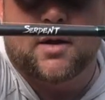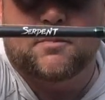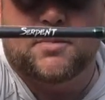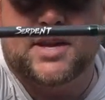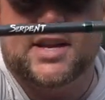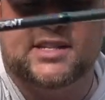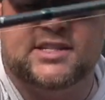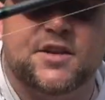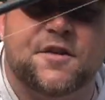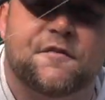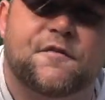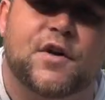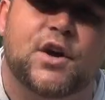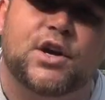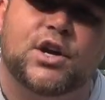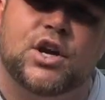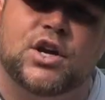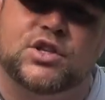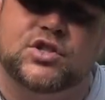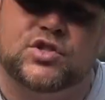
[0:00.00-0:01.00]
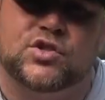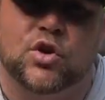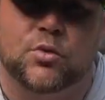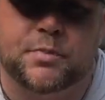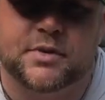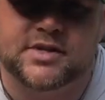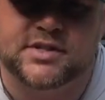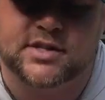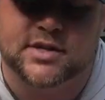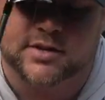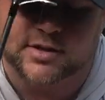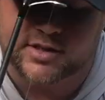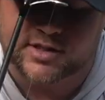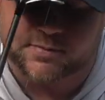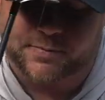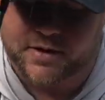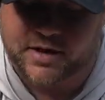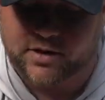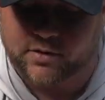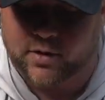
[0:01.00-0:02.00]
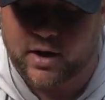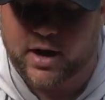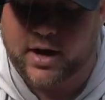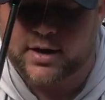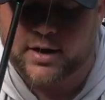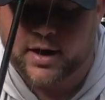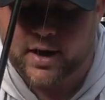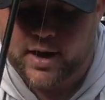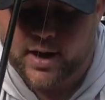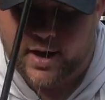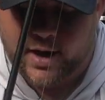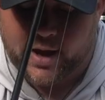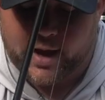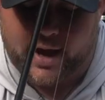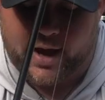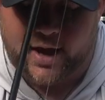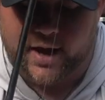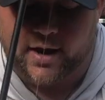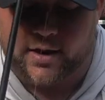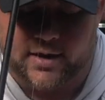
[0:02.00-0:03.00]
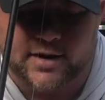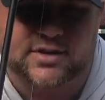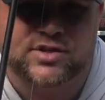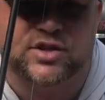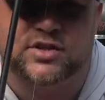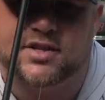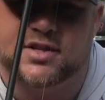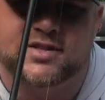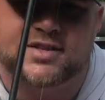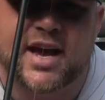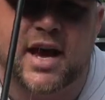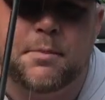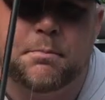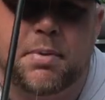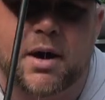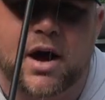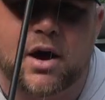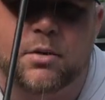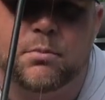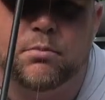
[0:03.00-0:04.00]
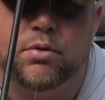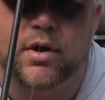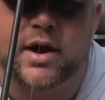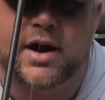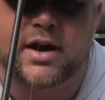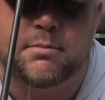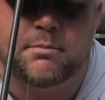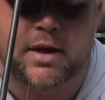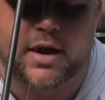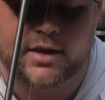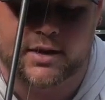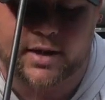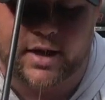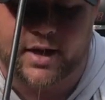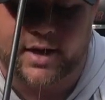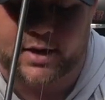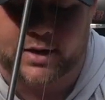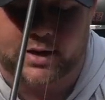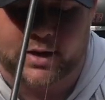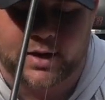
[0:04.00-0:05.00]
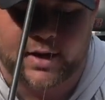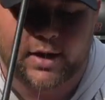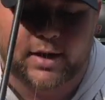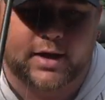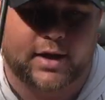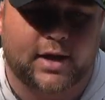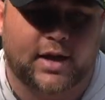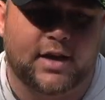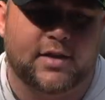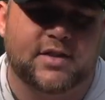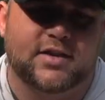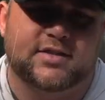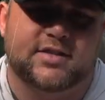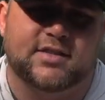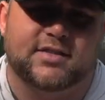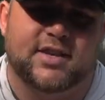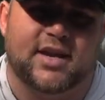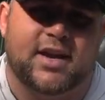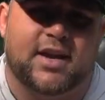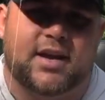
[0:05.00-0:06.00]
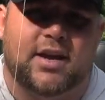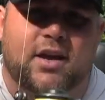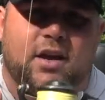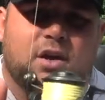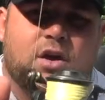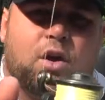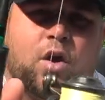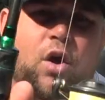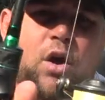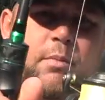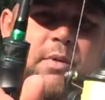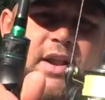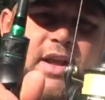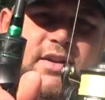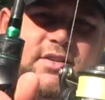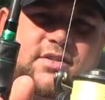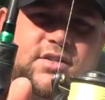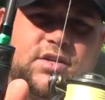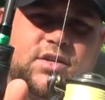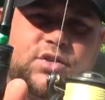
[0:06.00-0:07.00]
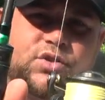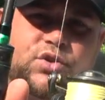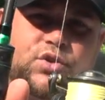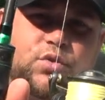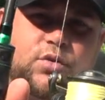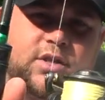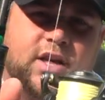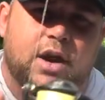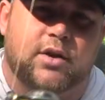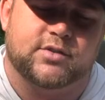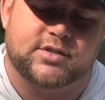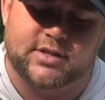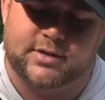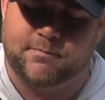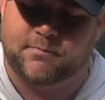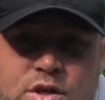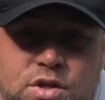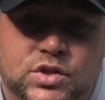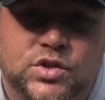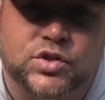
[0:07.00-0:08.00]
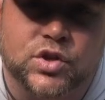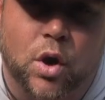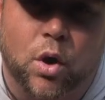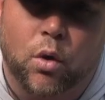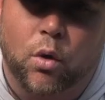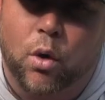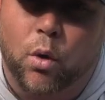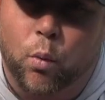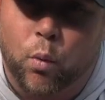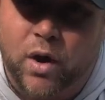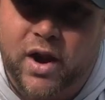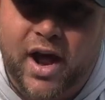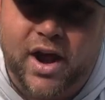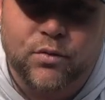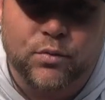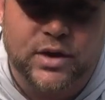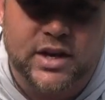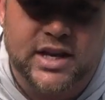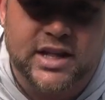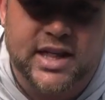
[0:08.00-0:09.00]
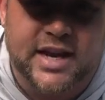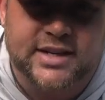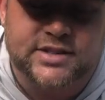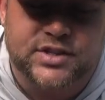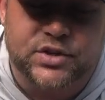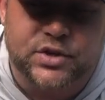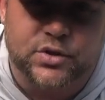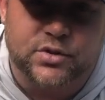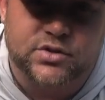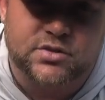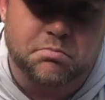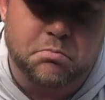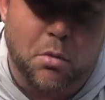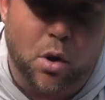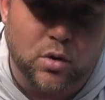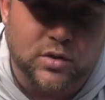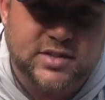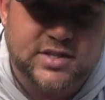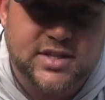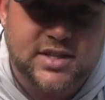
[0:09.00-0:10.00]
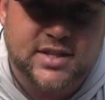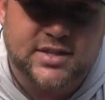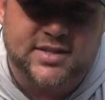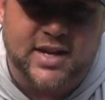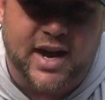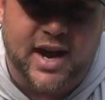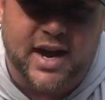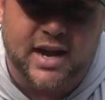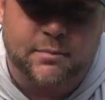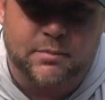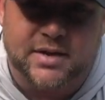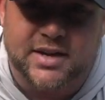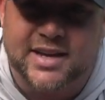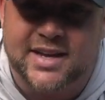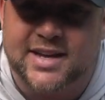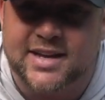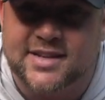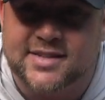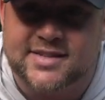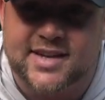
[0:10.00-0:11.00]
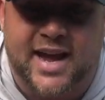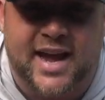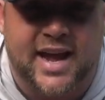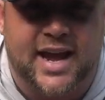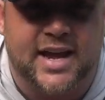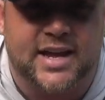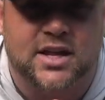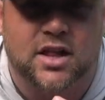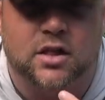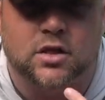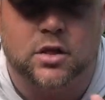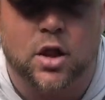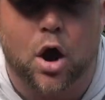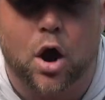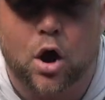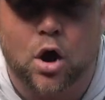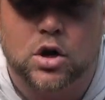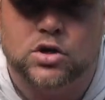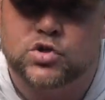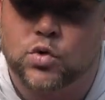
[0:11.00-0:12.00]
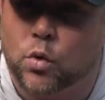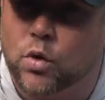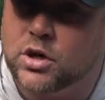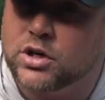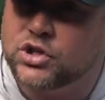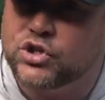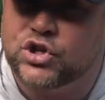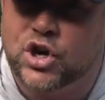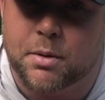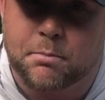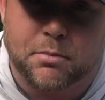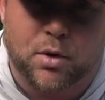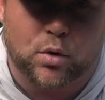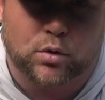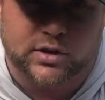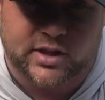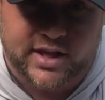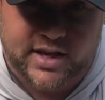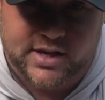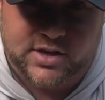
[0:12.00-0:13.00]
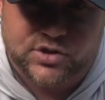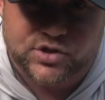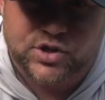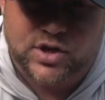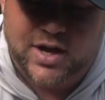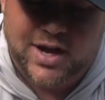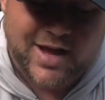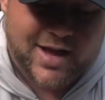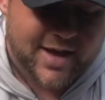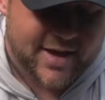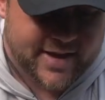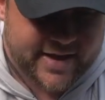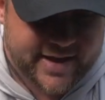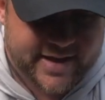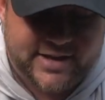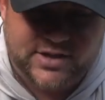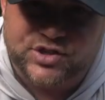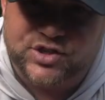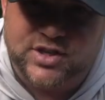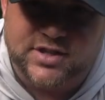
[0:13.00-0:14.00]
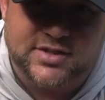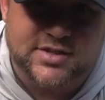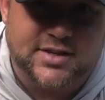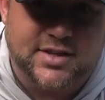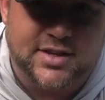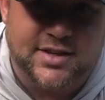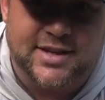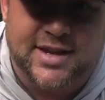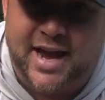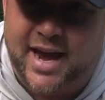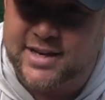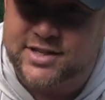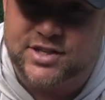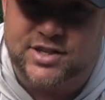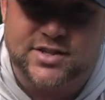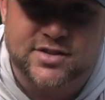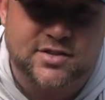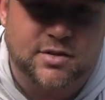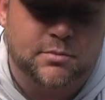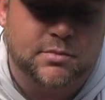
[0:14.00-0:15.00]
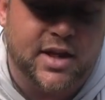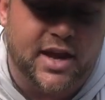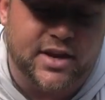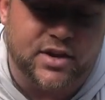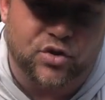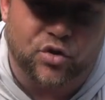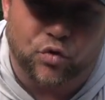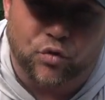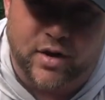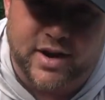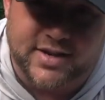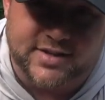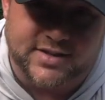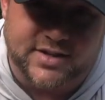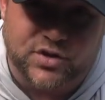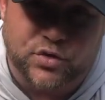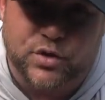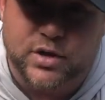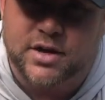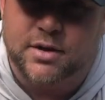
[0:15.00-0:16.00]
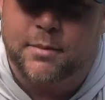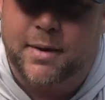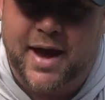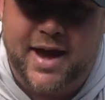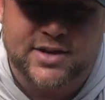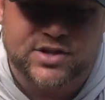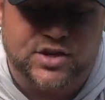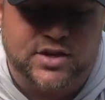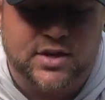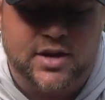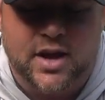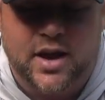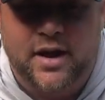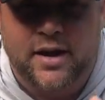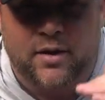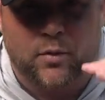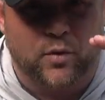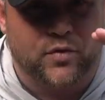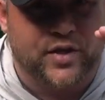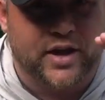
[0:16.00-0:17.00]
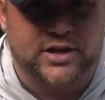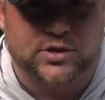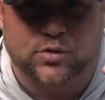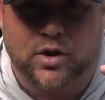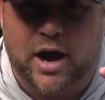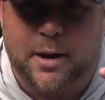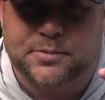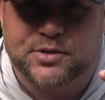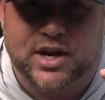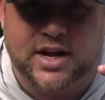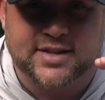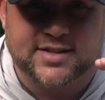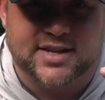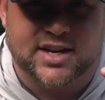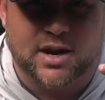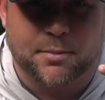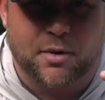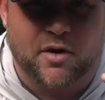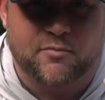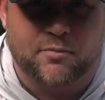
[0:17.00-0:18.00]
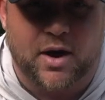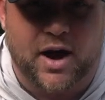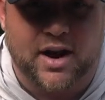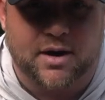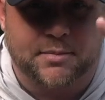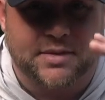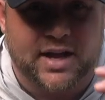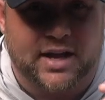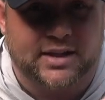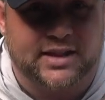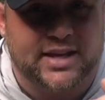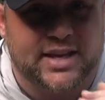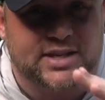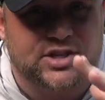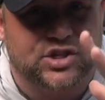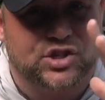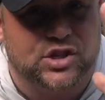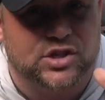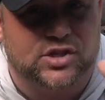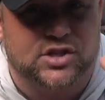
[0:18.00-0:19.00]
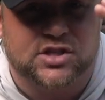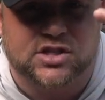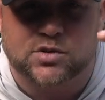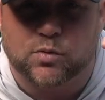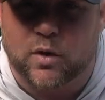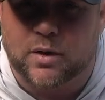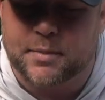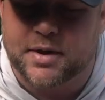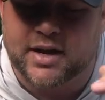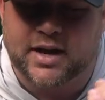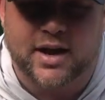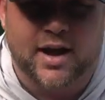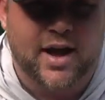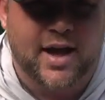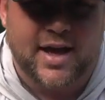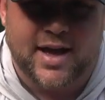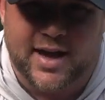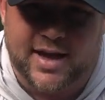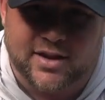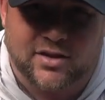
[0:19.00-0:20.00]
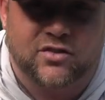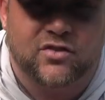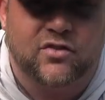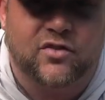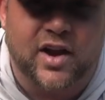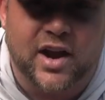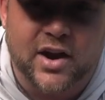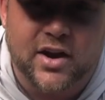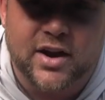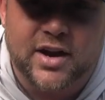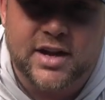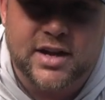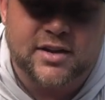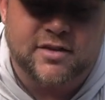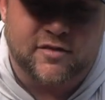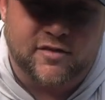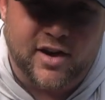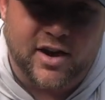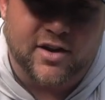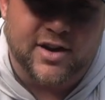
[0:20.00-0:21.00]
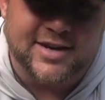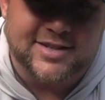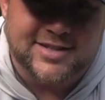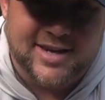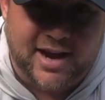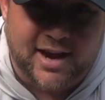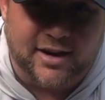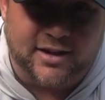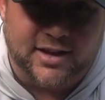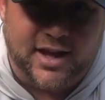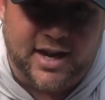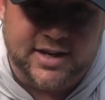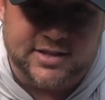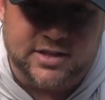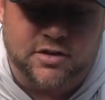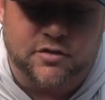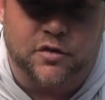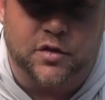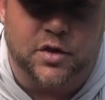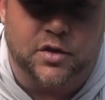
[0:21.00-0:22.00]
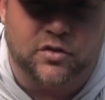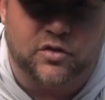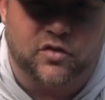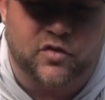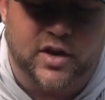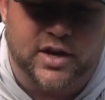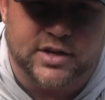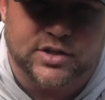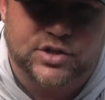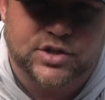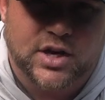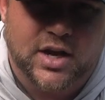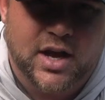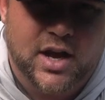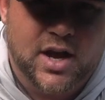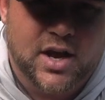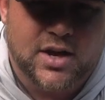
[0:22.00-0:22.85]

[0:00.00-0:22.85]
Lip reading: Piscifun Serpent Series spinning rod and just a 10-pound braid mainline, and this is a Carbon X 2000. So what I really like to use most of the time is a large or a jumbo leech. It just catches them like crazy. You can imagine with that drop shot sitting above bottom and that leech just swimming, it is very, very tantalizing for those fish.